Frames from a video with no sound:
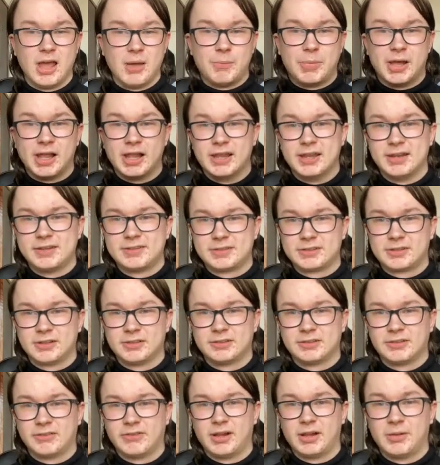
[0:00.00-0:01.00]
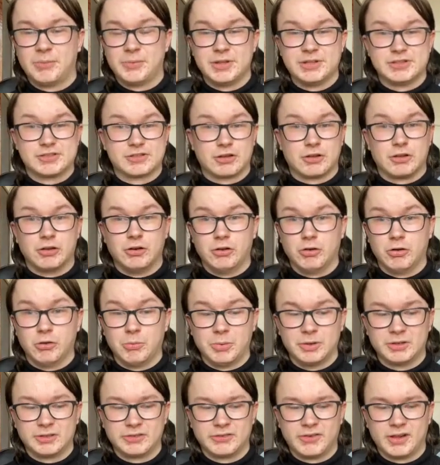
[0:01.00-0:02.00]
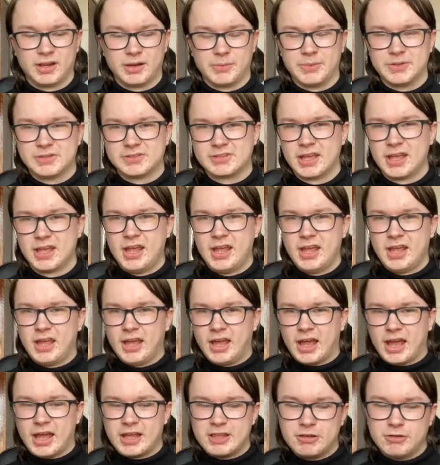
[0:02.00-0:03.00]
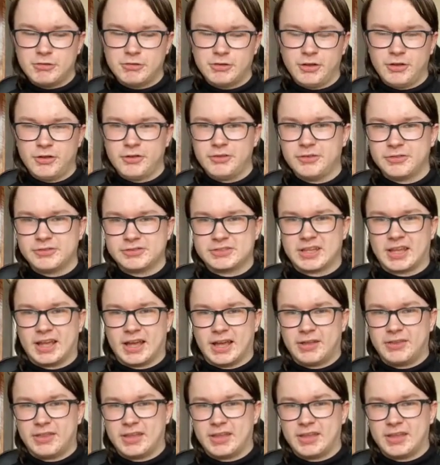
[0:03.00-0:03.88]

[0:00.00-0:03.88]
political developments, global developments, and you learn obviously